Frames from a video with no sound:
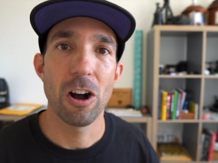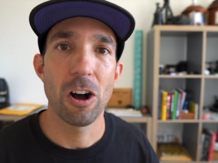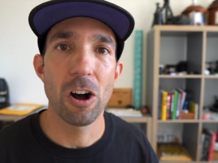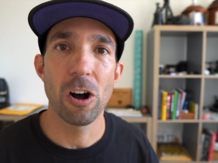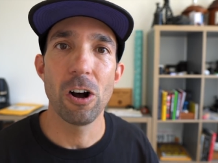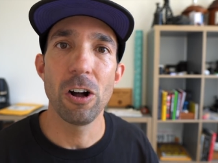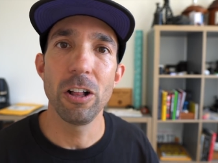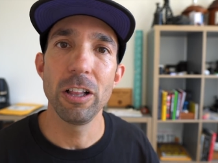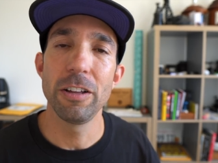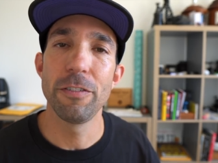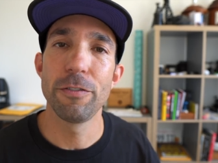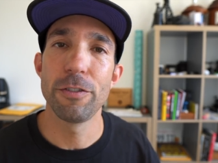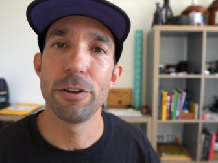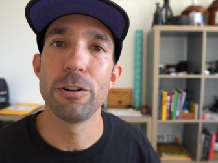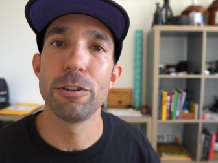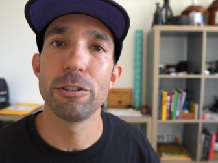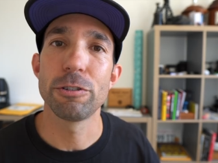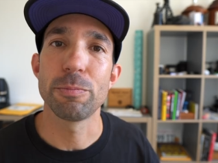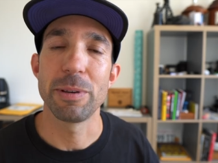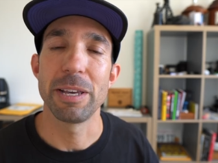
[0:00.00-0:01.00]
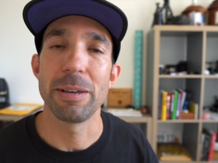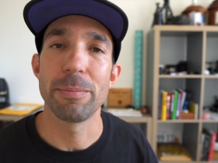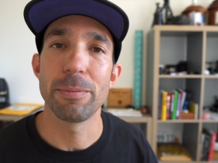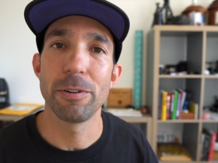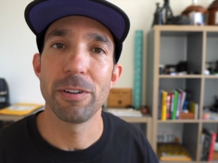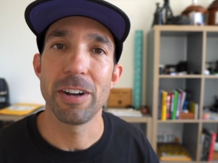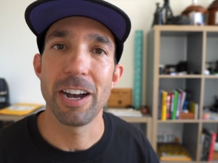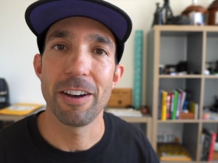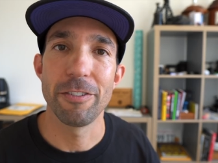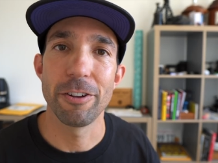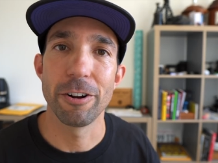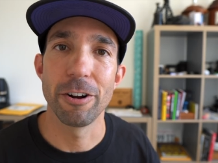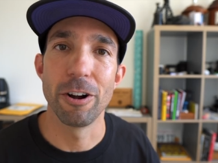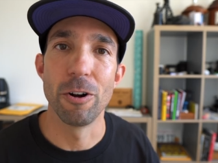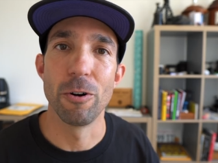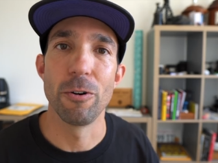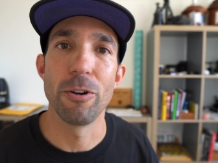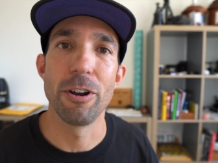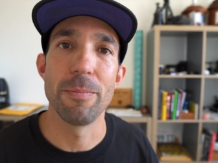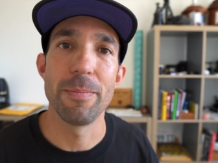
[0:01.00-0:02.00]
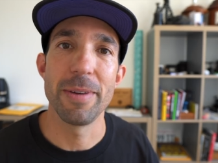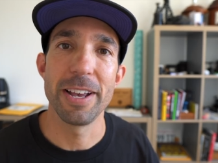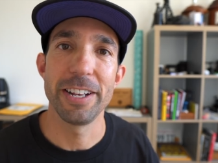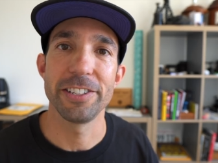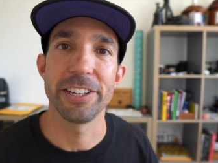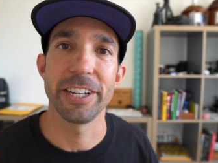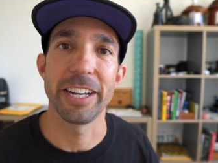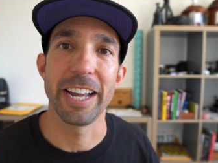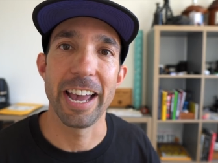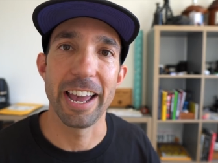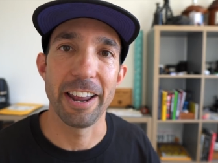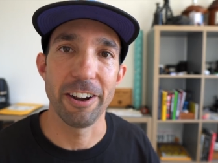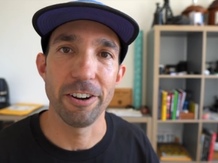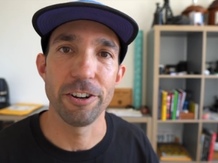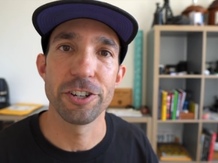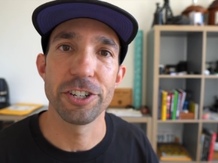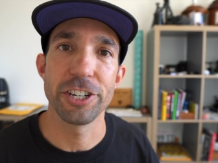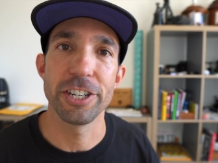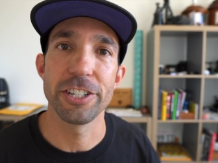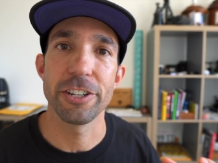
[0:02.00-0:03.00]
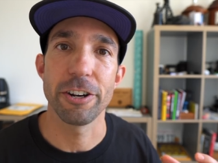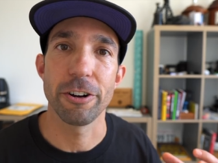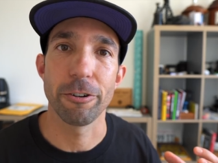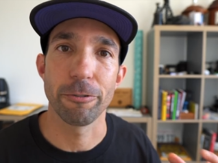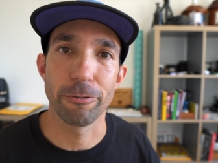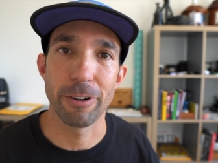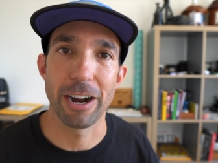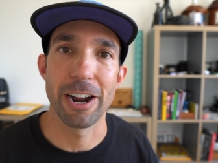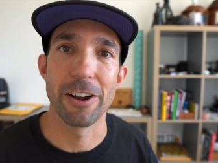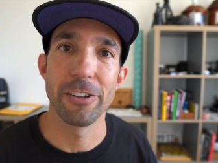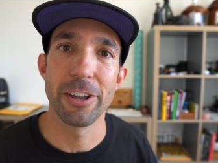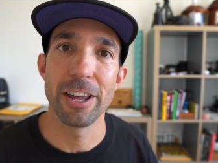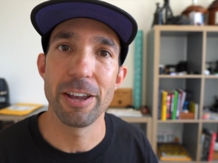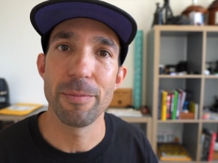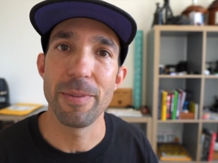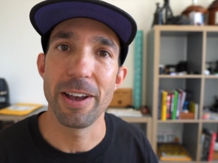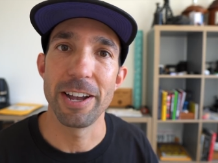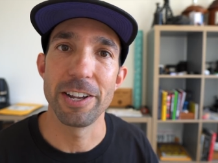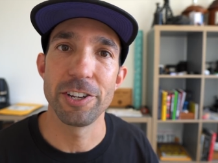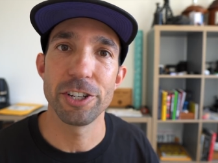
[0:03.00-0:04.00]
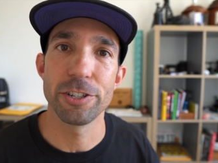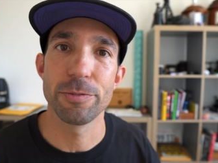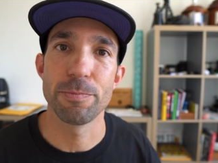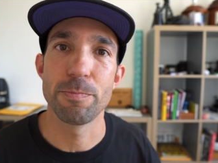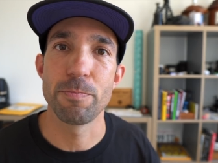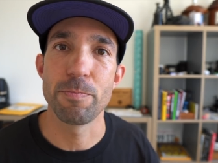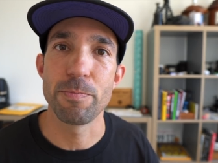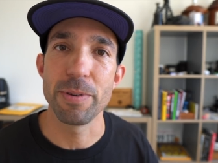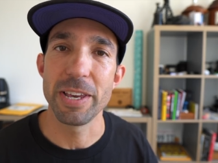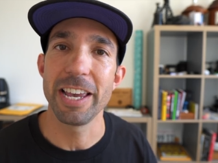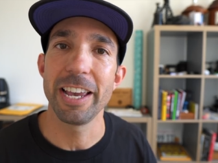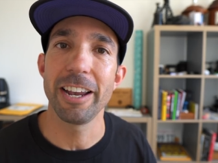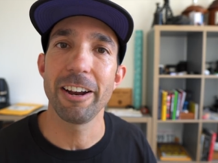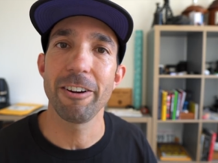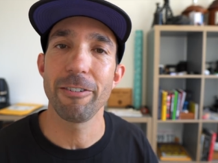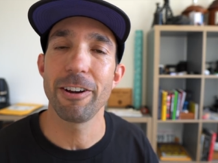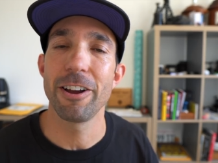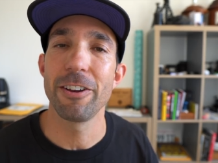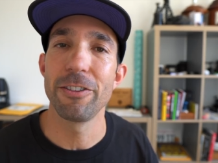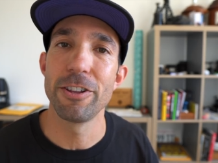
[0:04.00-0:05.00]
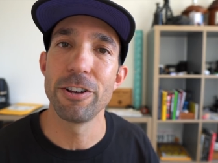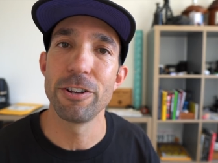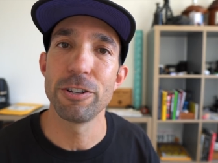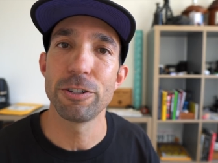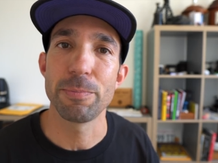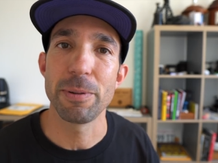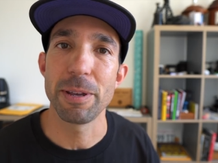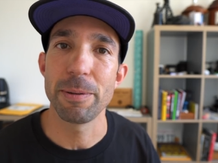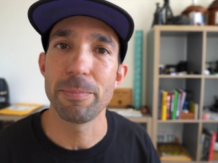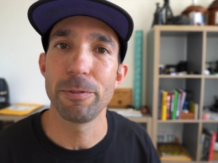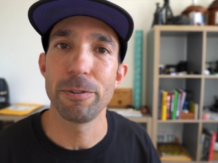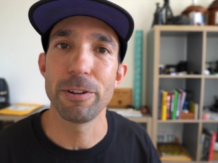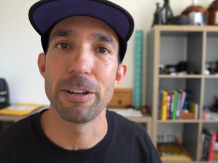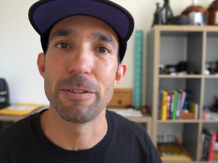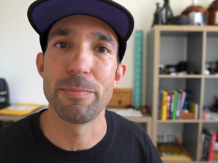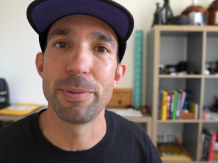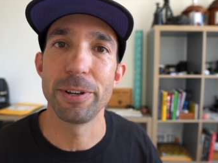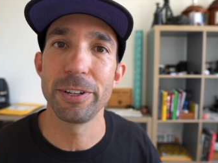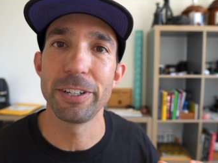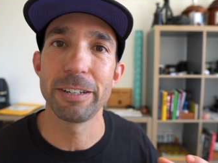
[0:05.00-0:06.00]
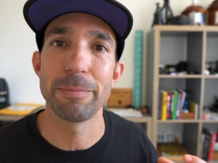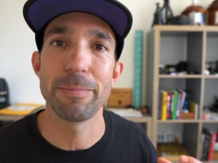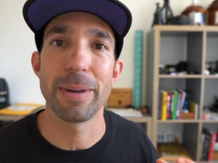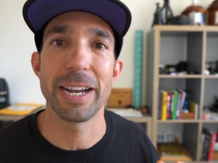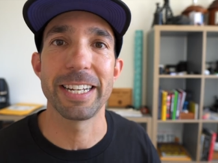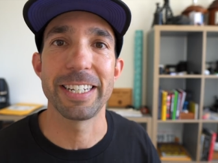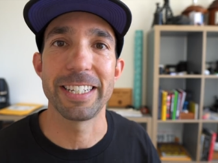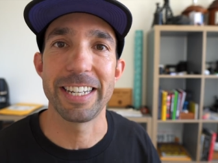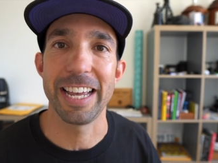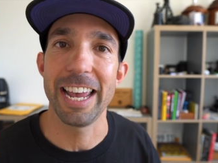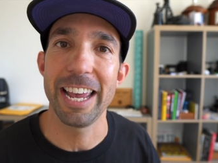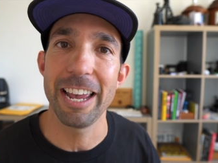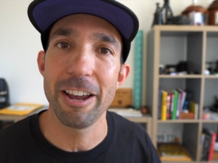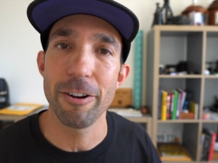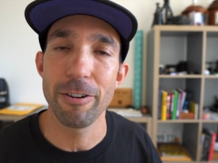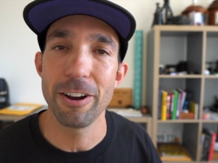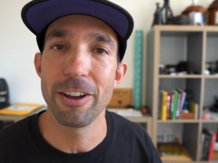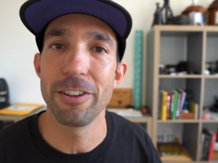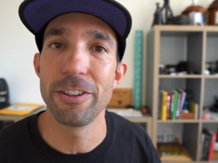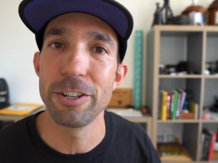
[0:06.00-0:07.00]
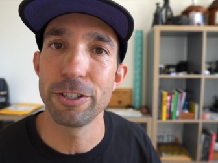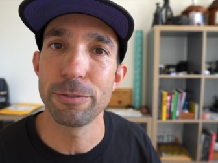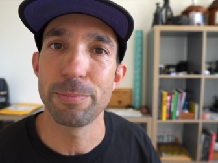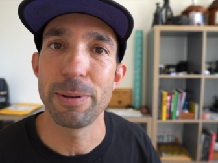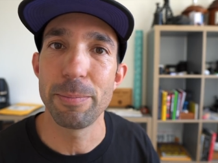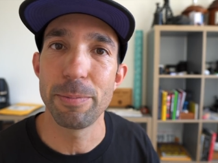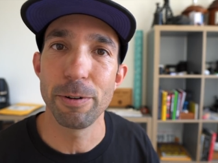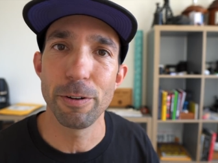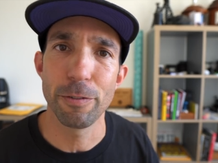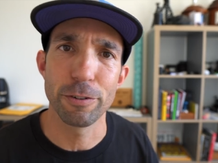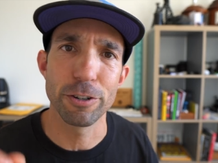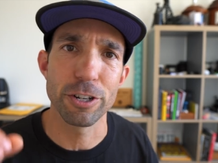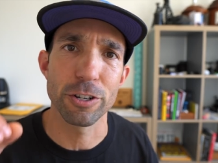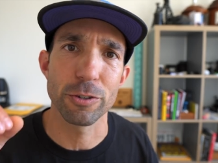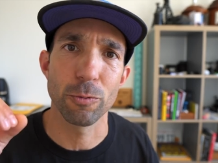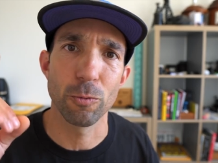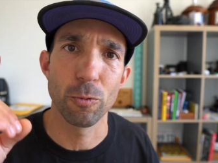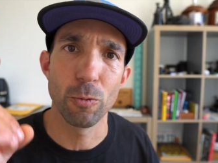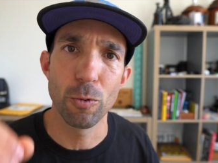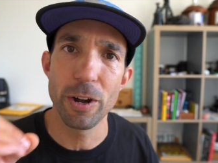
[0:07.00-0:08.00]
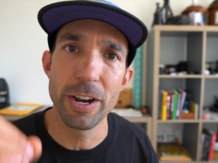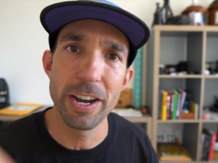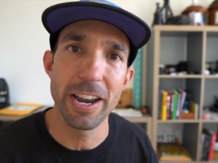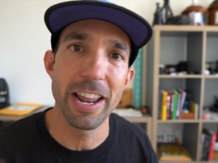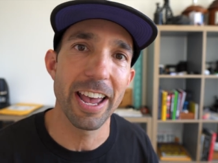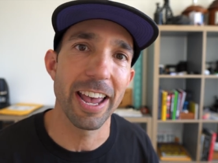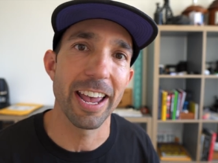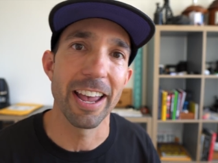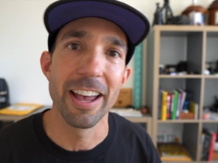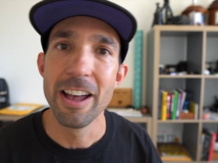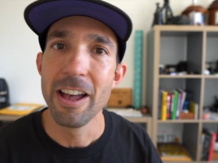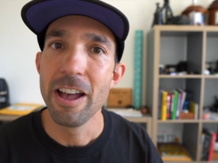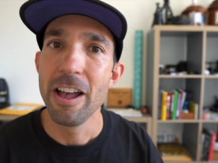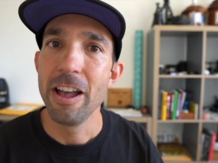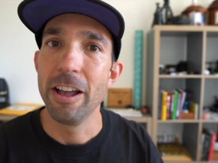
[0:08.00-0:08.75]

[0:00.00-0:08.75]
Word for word: all of those people have their own amazing energies around them, and just being around those people and building my day around those people for just one day